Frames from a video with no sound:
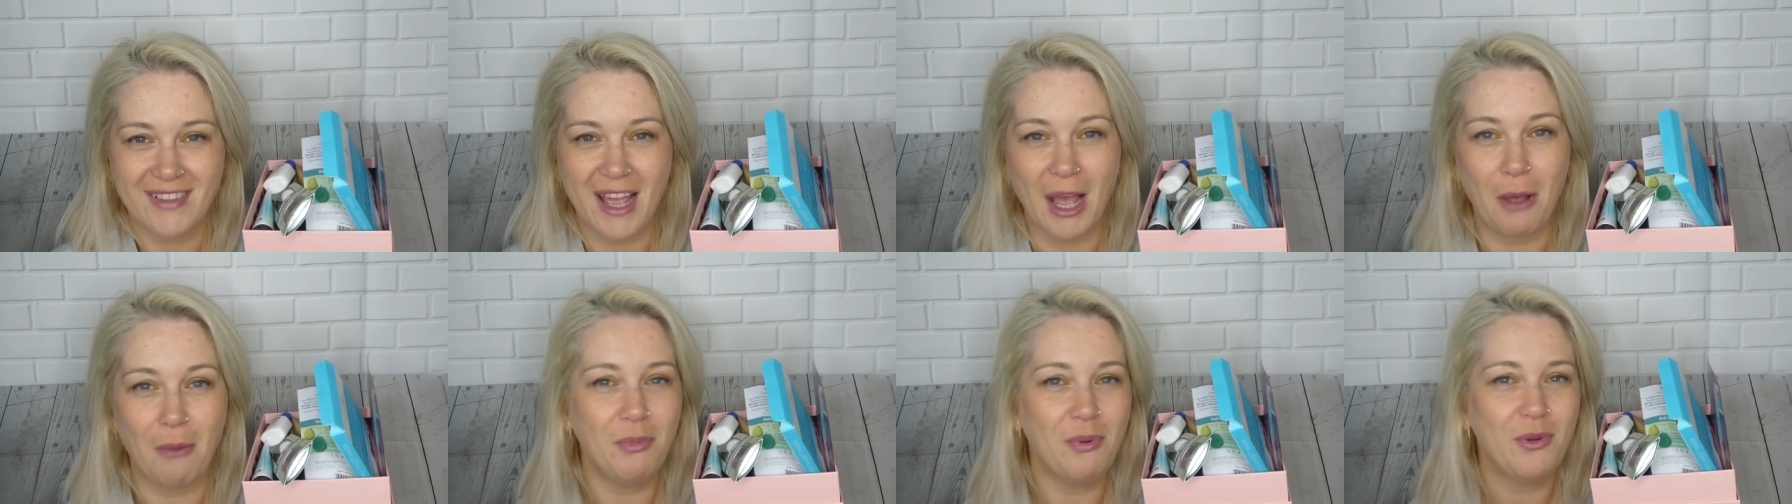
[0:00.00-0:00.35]

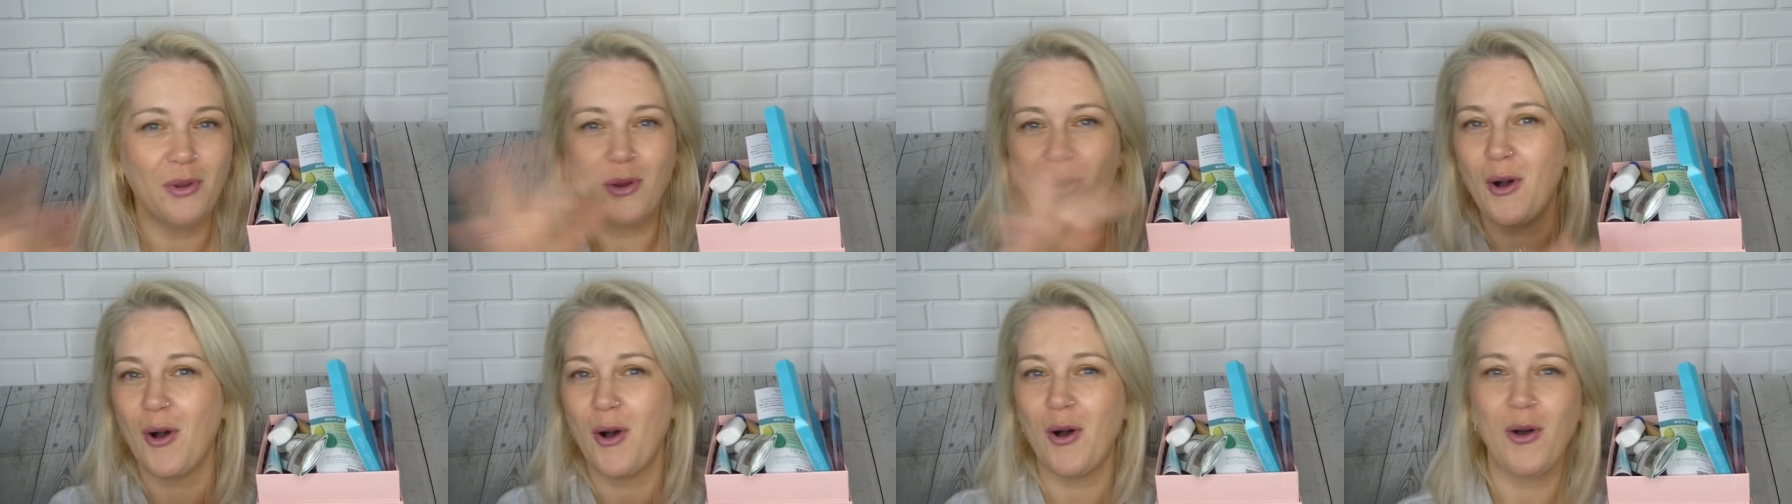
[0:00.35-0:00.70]
I'll
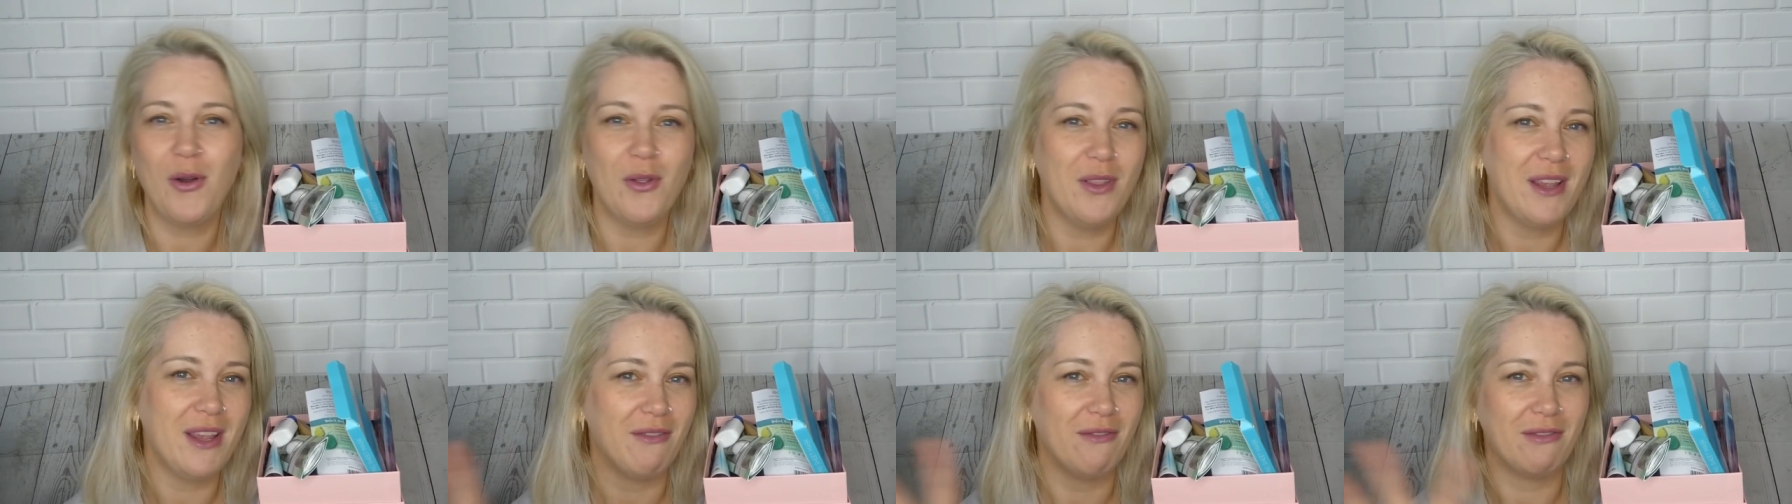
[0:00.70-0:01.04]
put
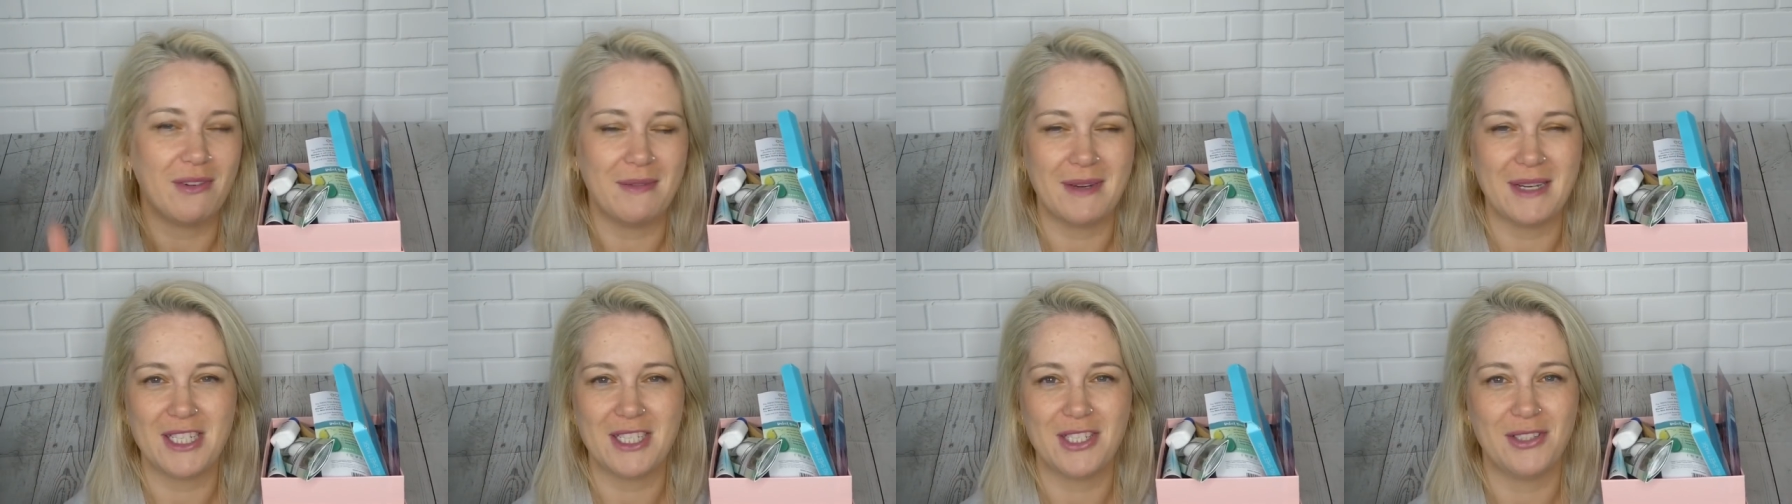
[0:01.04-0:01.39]
all the
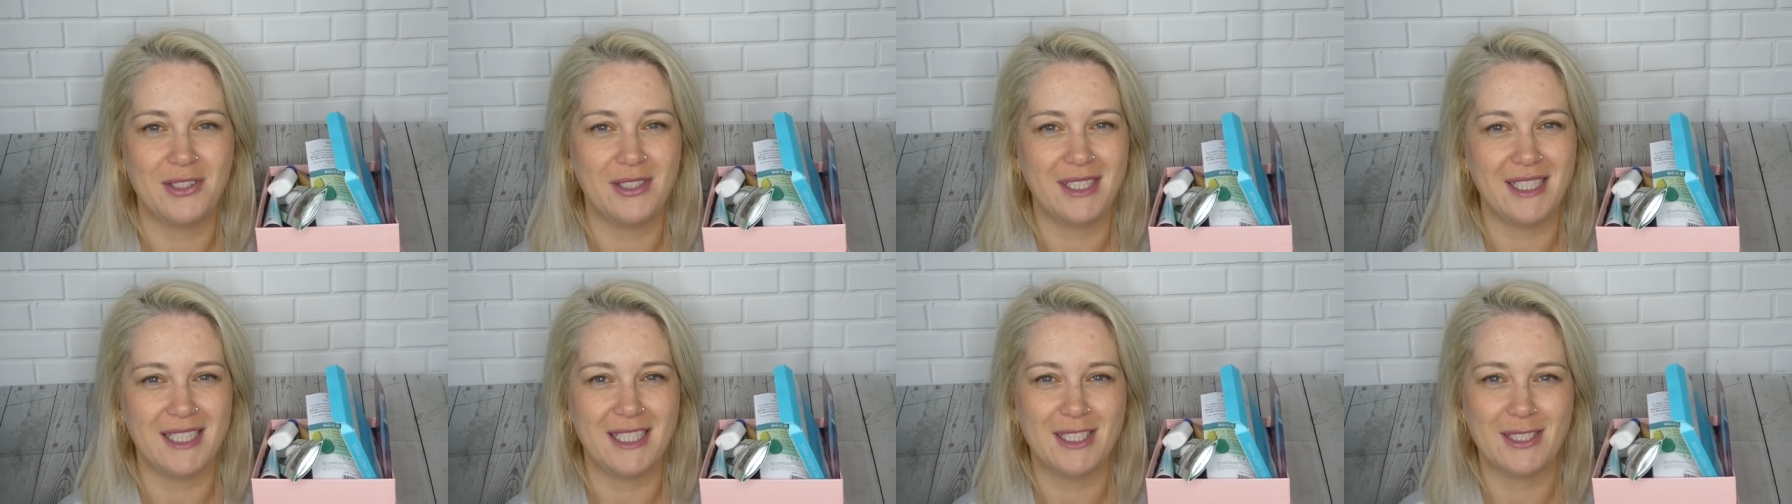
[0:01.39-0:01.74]
information
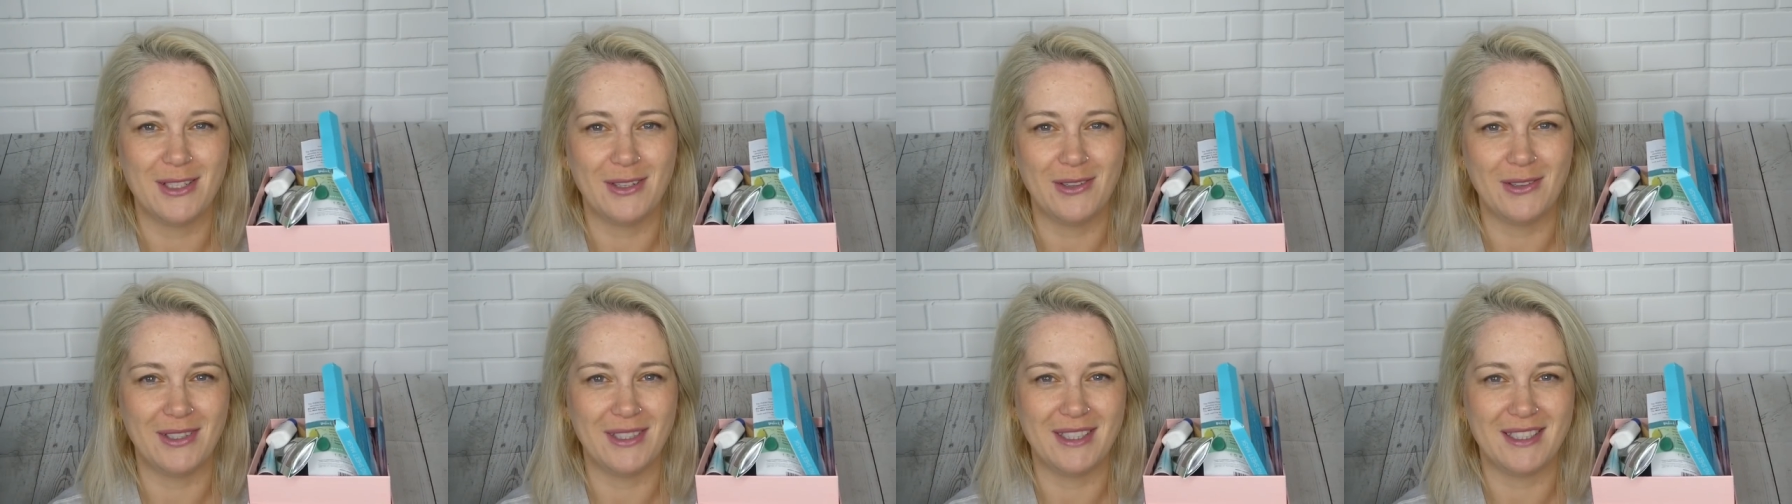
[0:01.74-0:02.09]
you need to
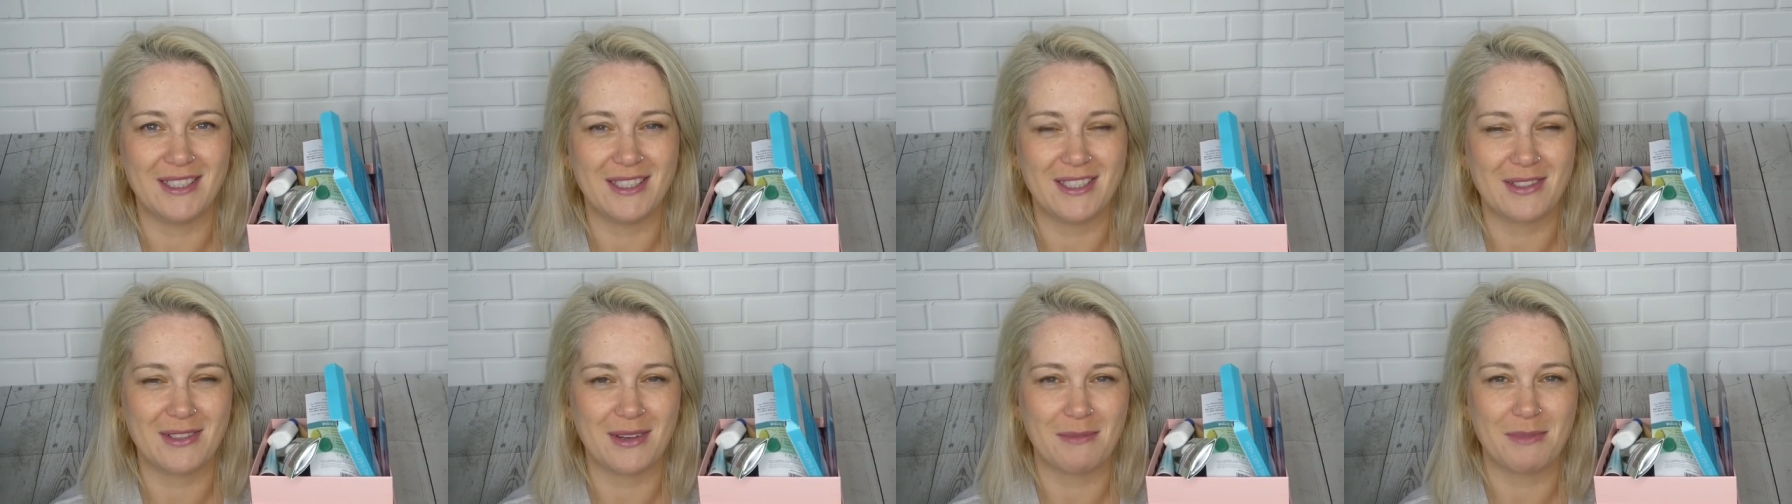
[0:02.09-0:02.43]
know in the
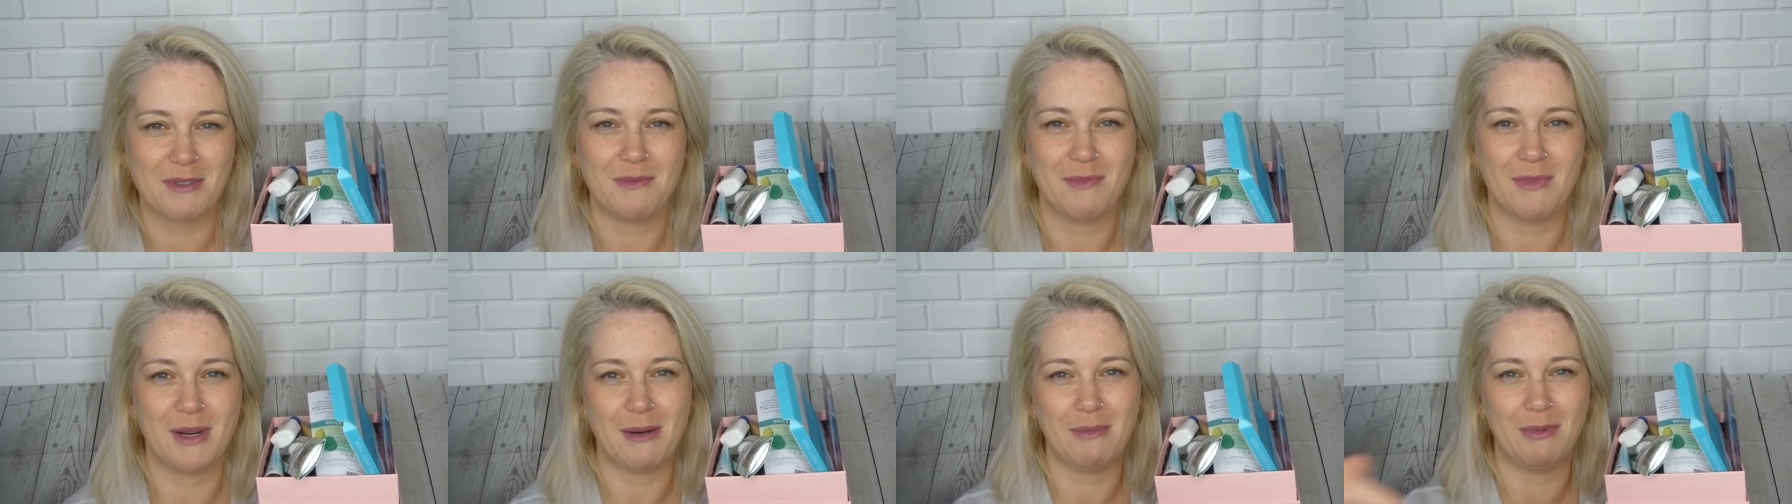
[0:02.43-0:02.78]

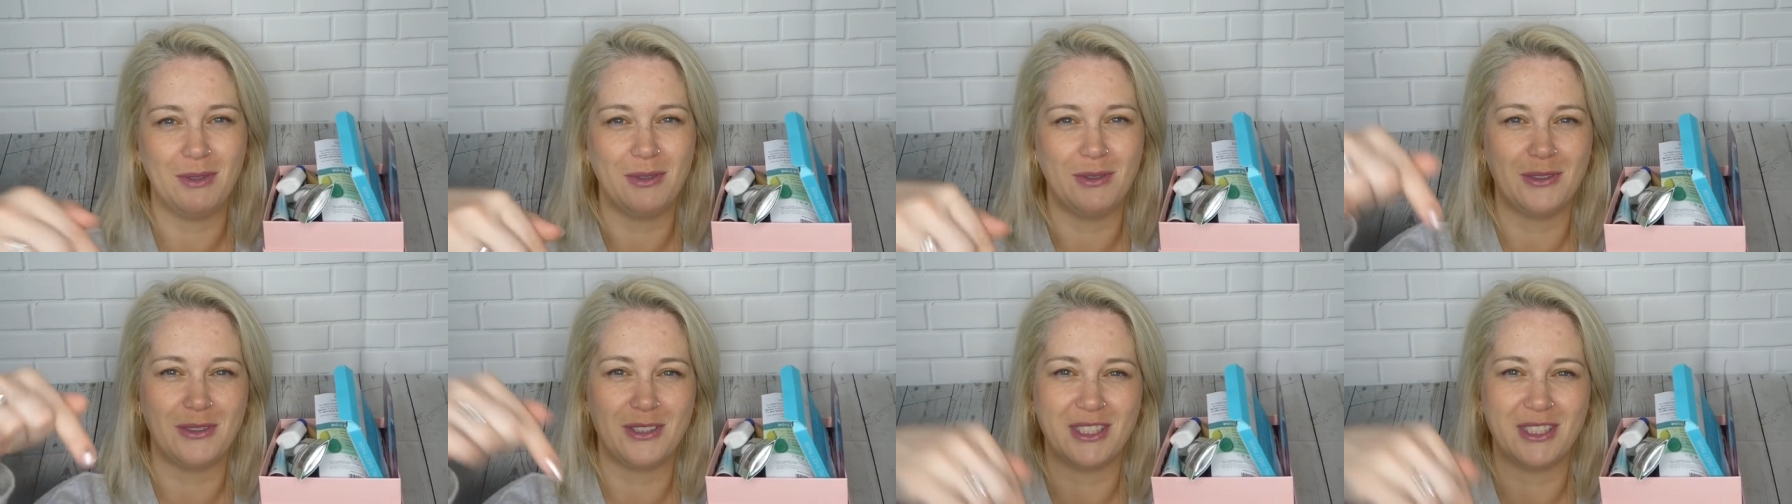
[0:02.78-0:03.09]
description bar below.